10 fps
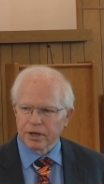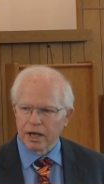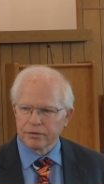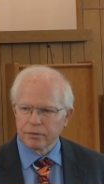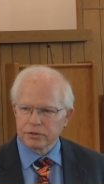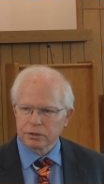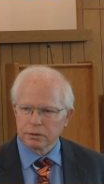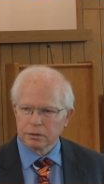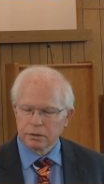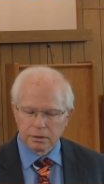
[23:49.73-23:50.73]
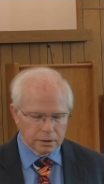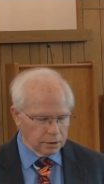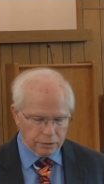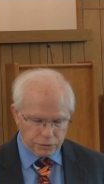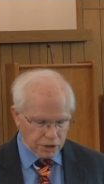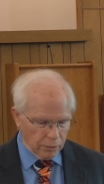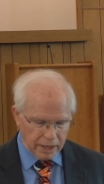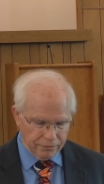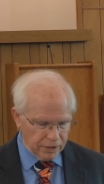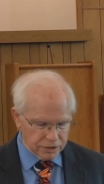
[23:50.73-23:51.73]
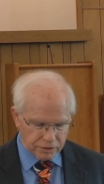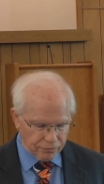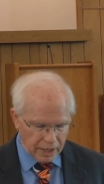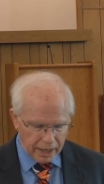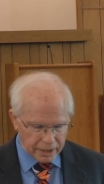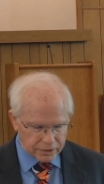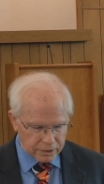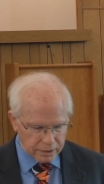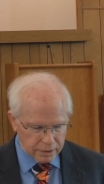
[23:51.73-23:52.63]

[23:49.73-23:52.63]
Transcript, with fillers: to others? There's no evidence of that.